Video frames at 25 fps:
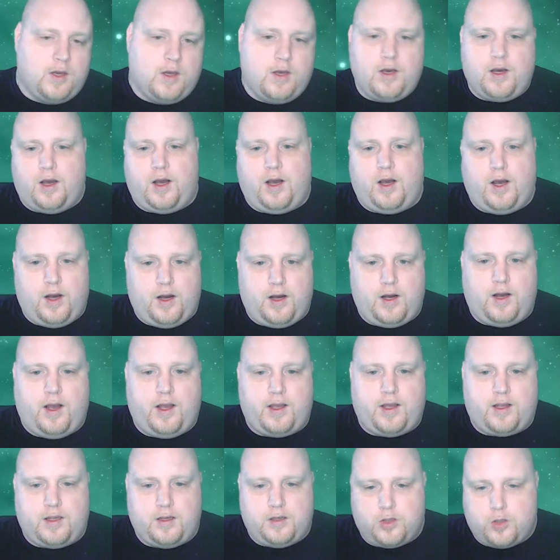I
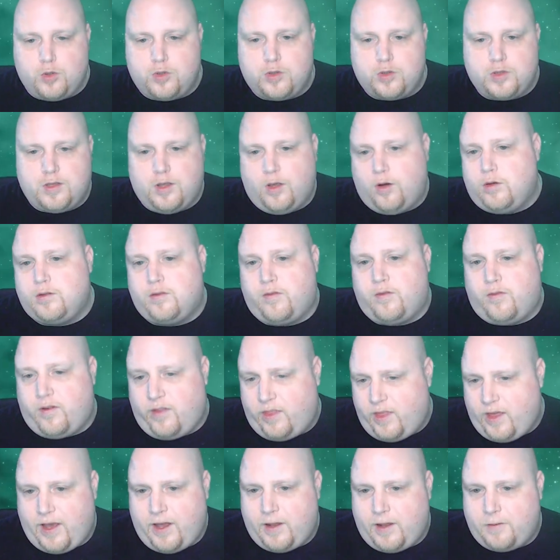can use those for
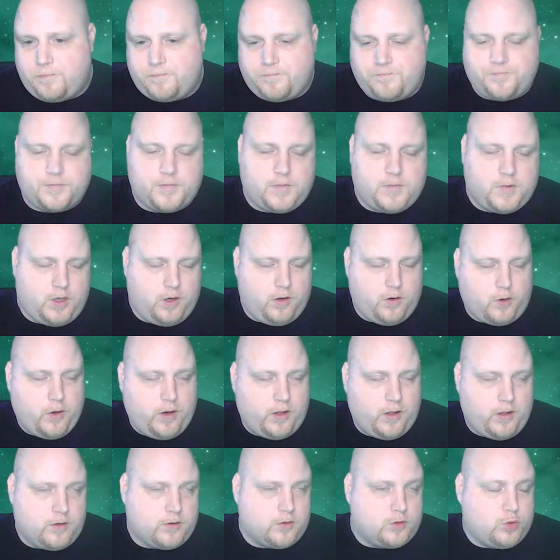that. They're a great
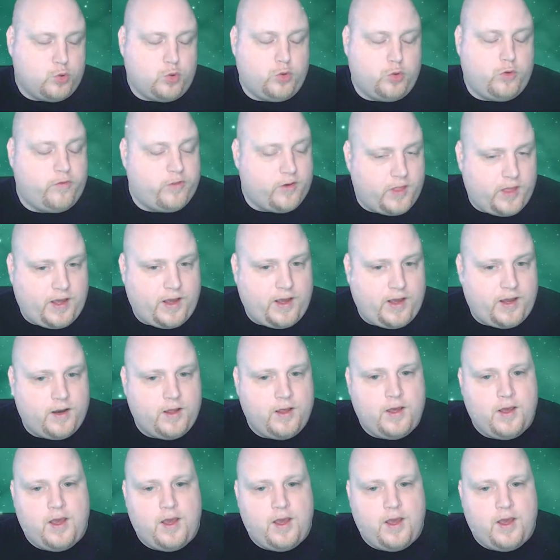little tool for that.